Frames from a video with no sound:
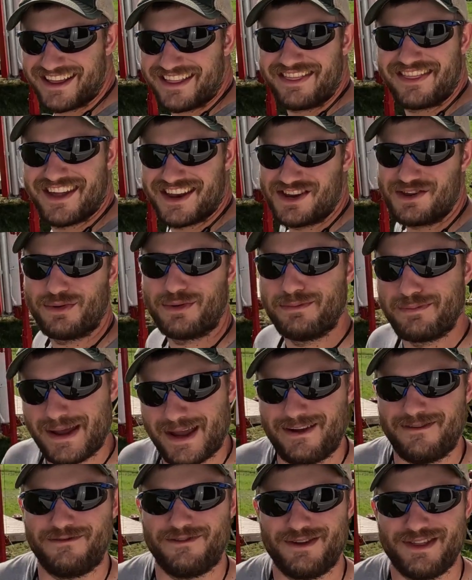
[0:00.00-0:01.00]
than you would
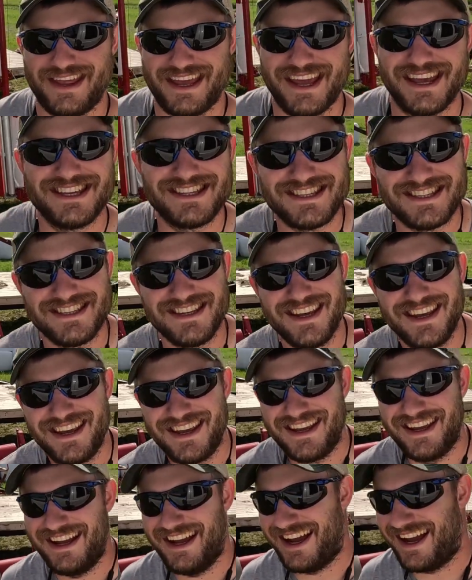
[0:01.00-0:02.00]
pay for this.
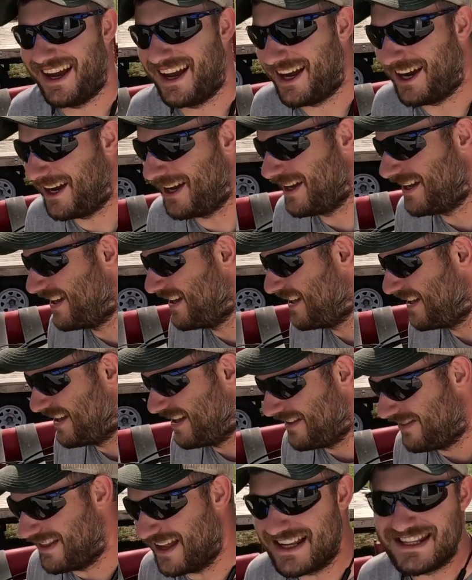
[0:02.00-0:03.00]

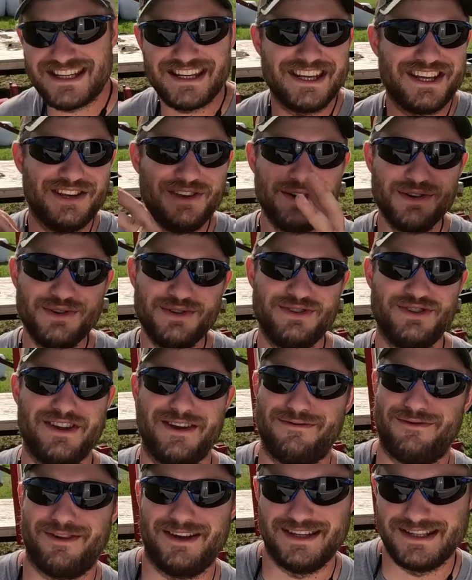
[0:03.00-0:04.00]
That is a huge
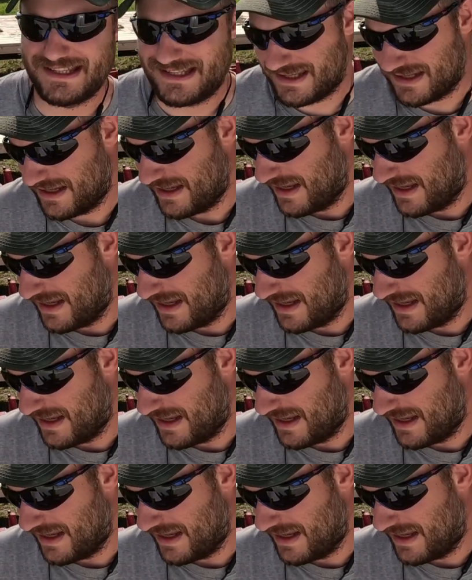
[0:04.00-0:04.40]
difference